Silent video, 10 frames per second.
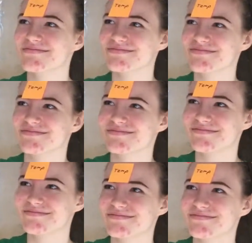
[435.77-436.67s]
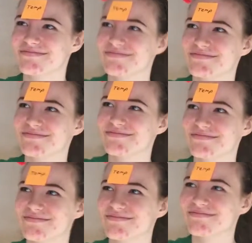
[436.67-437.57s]
take the small
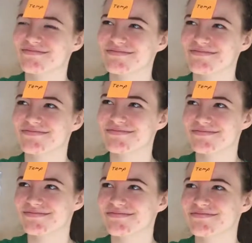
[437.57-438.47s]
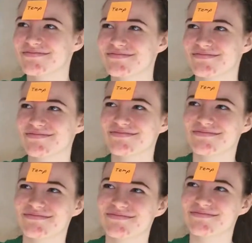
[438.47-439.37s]
index and move it to the pivot
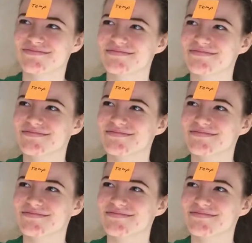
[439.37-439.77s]
location.